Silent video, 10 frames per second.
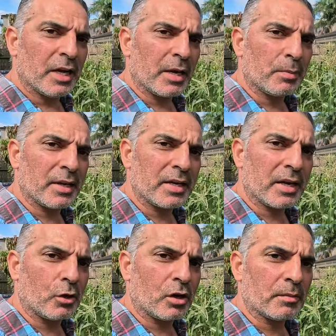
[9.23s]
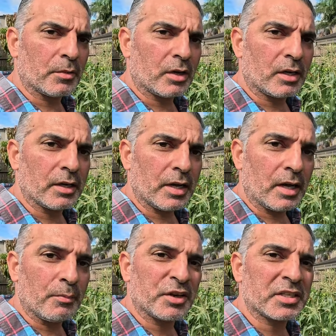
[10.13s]
and planting out a lot of my
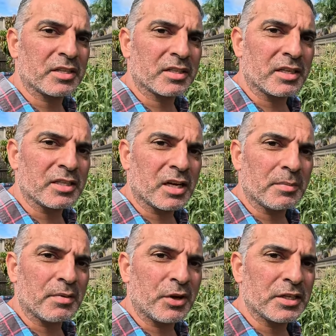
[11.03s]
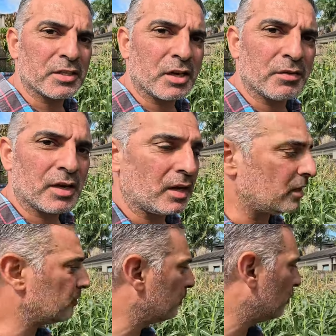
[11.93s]
brassica seedlings that I've been raising over the
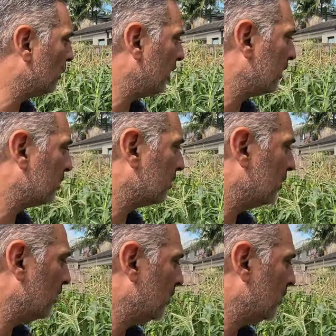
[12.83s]
last few weeks.